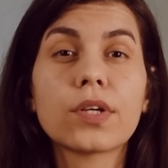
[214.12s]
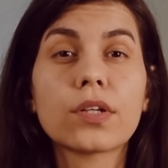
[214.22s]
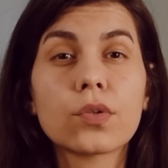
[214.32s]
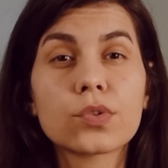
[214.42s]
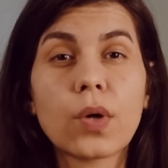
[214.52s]
you
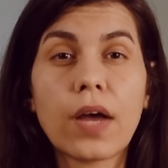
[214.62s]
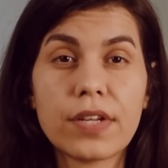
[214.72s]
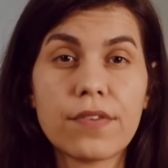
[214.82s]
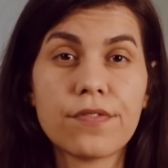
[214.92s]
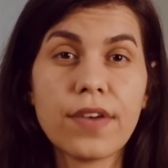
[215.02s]
can also
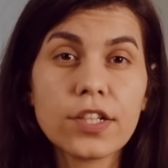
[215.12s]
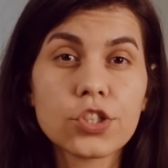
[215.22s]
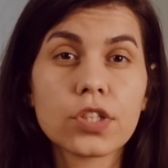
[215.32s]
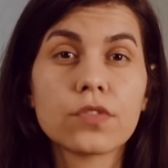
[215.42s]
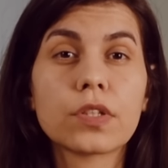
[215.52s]
have an
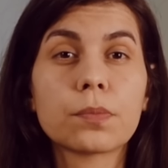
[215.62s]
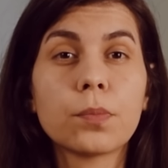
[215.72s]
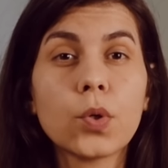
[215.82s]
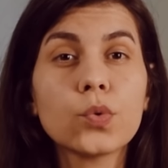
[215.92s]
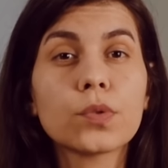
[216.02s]
infection where
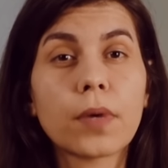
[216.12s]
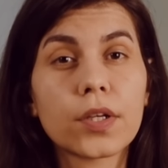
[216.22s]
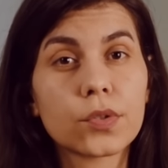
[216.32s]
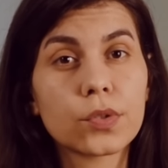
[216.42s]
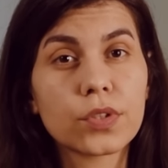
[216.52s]
both
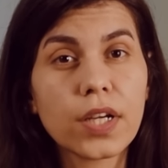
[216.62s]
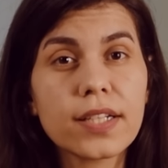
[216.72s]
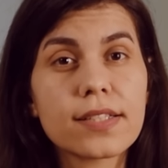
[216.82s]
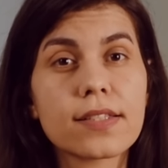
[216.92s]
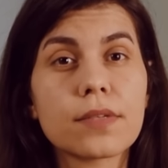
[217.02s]

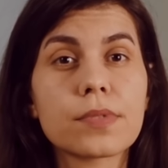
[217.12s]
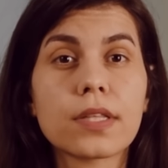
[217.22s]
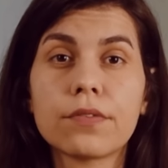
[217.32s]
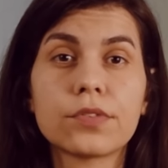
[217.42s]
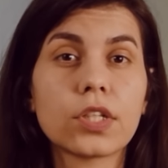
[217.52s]
microorganisms live